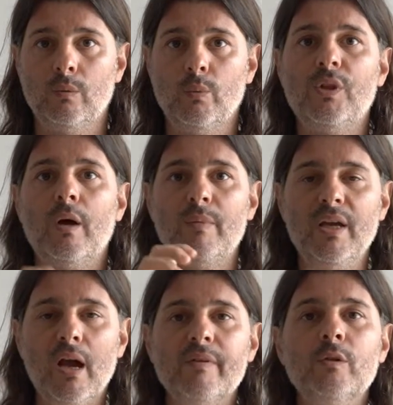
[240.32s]
without me
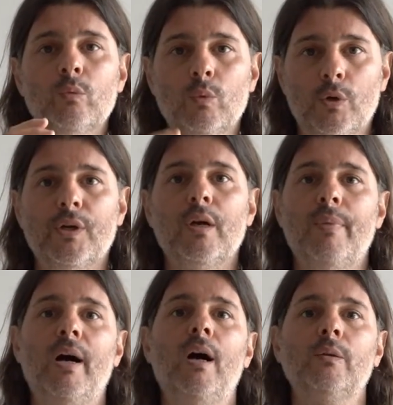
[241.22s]
having to worry
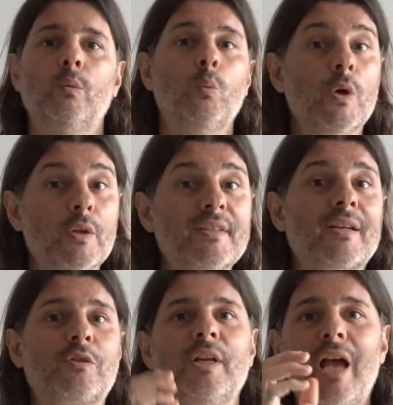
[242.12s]
about whether it's
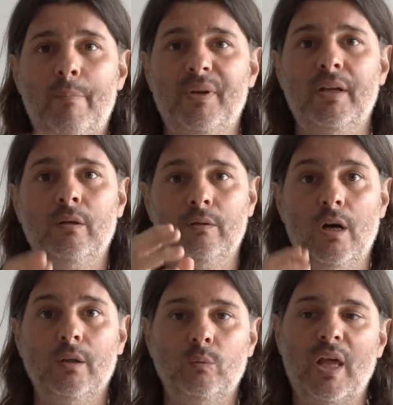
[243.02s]
actually happening or
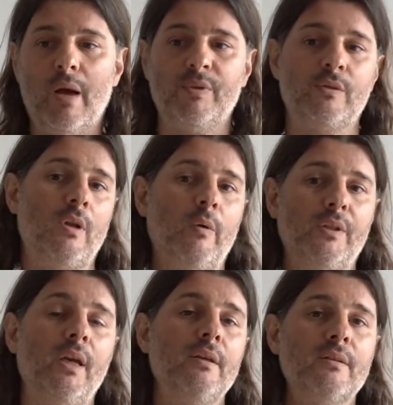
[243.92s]
not. What happens
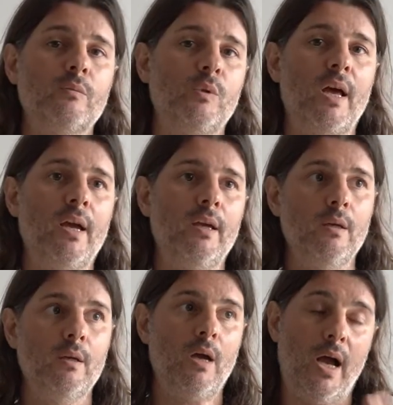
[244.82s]
nowadays is when I
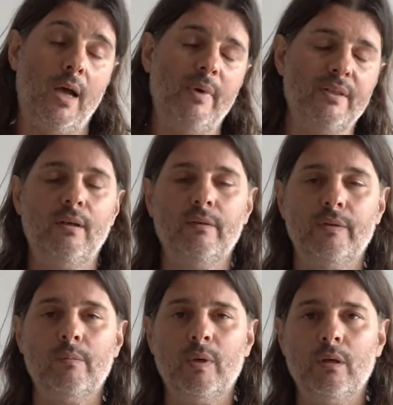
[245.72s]
myself
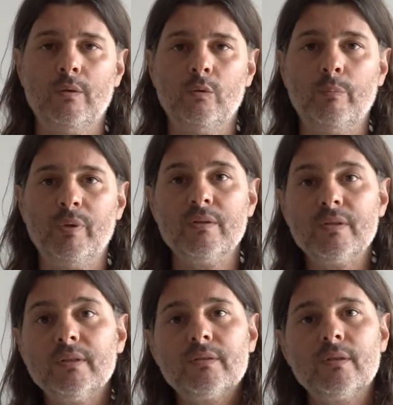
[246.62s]
am a European
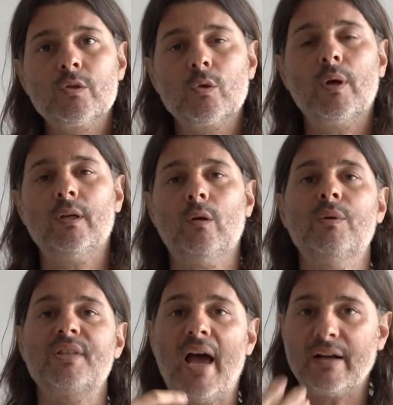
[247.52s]
citizen, so I can
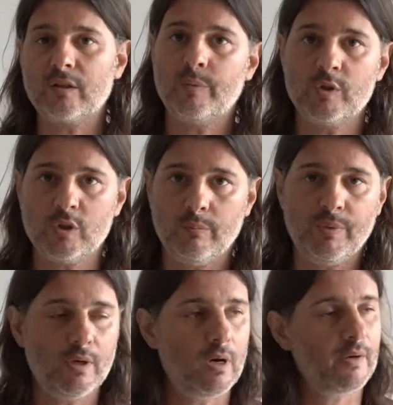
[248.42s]
always act upon
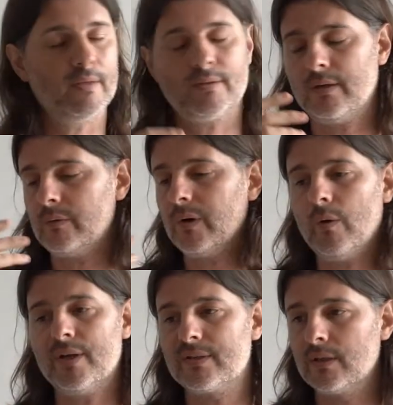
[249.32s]
GDPR and say
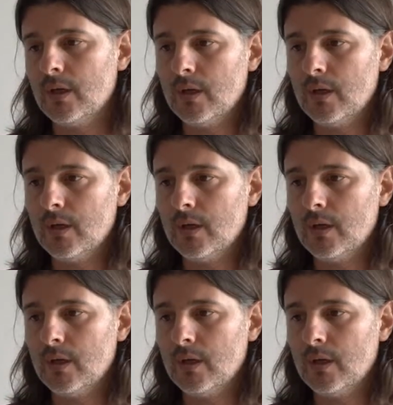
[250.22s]
request